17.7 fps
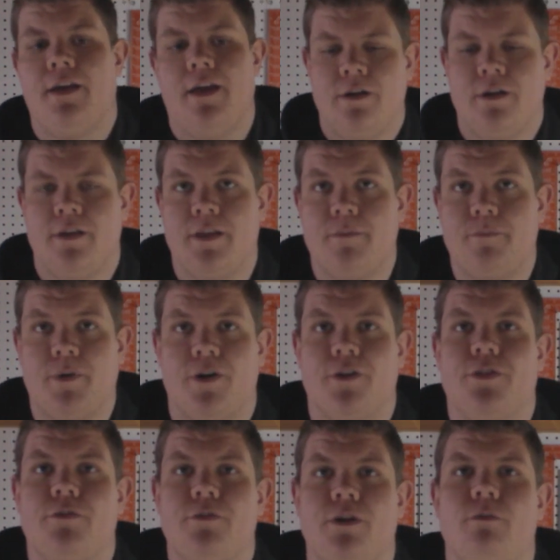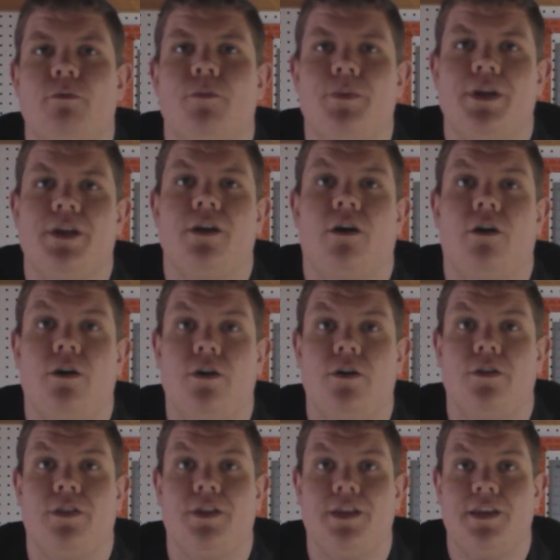And then part 3 will be
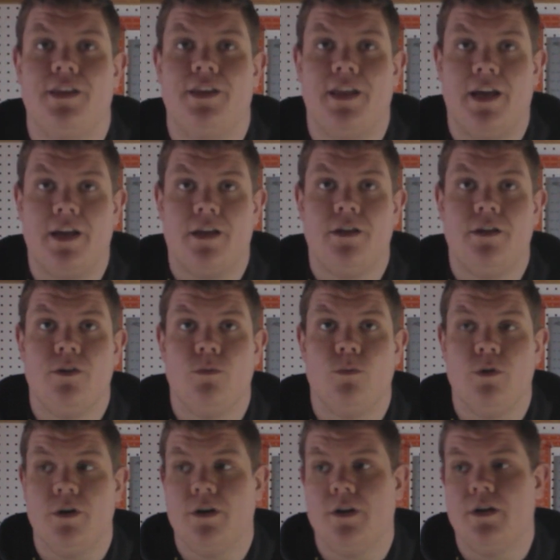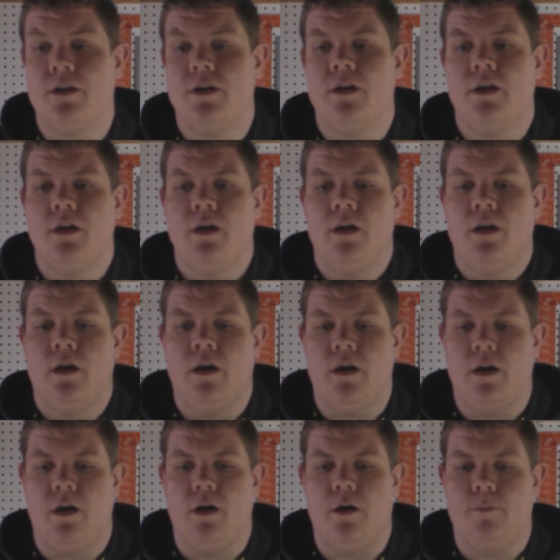all the neck work.
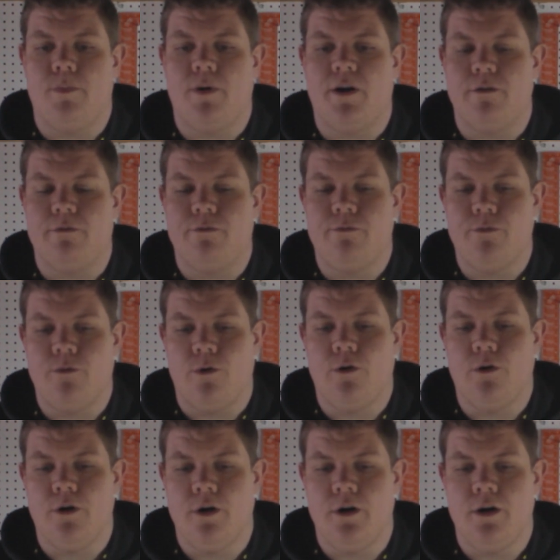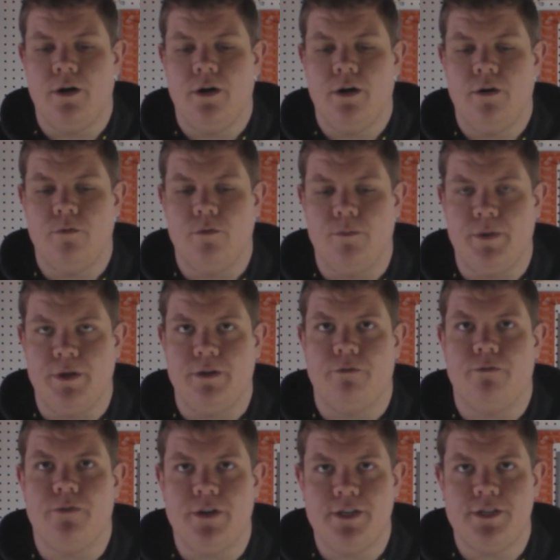Part 4 will be
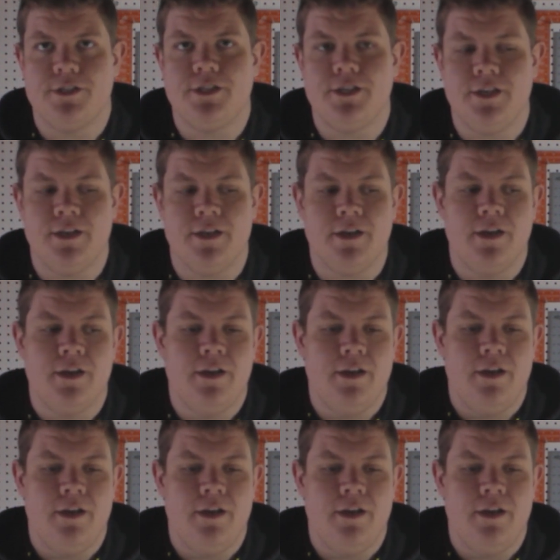finishing.